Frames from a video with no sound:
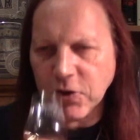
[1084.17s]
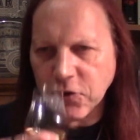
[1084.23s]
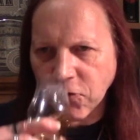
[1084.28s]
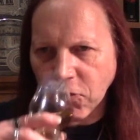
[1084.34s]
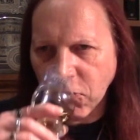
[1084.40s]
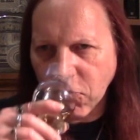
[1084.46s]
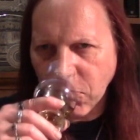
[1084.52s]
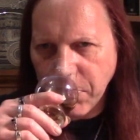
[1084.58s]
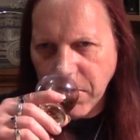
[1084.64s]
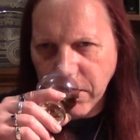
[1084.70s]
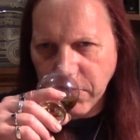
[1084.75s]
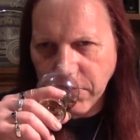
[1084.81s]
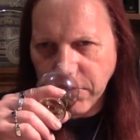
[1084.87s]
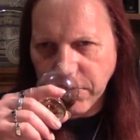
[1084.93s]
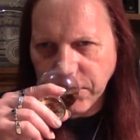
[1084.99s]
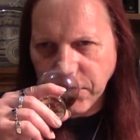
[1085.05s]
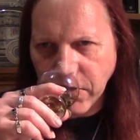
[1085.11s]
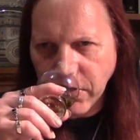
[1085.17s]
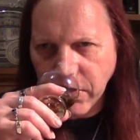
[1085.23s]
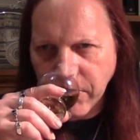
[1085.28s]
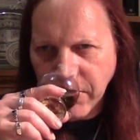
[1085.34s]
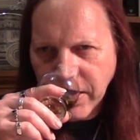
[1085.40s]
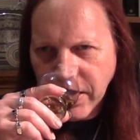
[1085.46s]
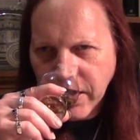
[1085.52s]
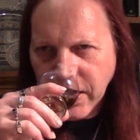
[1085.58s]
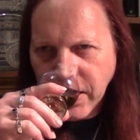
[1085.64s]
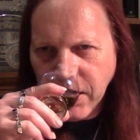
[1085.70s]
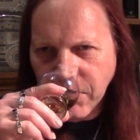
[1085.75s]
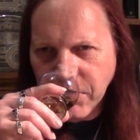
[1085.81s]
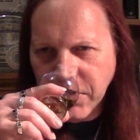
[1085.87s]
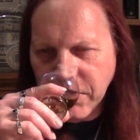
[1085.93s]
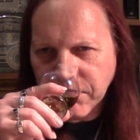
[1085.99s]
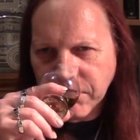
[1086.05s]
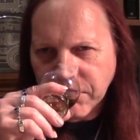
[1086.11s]
short period of time. I
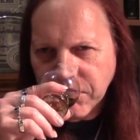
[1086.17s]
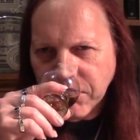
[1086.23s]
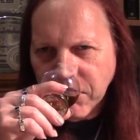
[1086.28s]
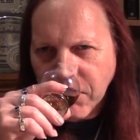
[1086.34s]
mean,